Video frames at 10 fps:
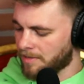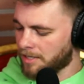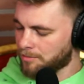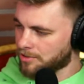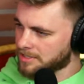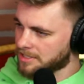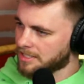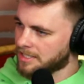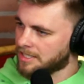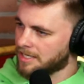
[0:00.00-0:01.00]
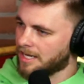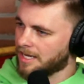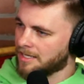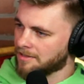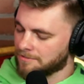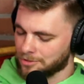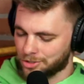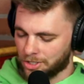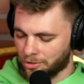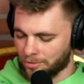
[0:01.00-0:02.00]
Madam President and the
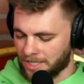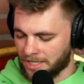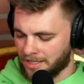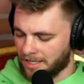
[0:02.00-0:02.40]
first gentleman,